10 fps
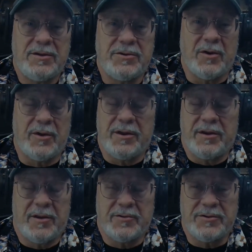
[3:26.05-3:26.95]
So, and then
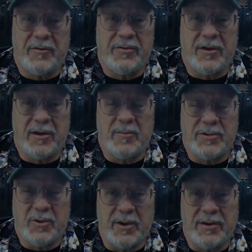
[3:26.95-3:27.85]
there's everything in
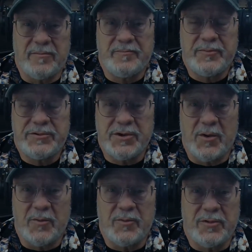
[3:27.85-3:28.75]
between.
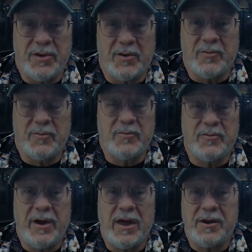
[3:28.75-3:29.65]
So,
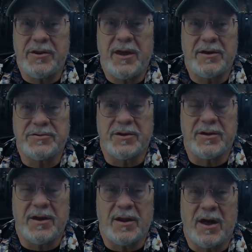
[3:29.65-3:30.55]
reality has
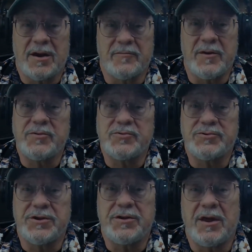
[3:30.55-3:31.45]
a lot of
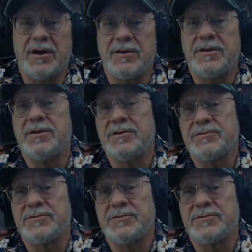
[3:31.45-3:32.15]
interesting ideas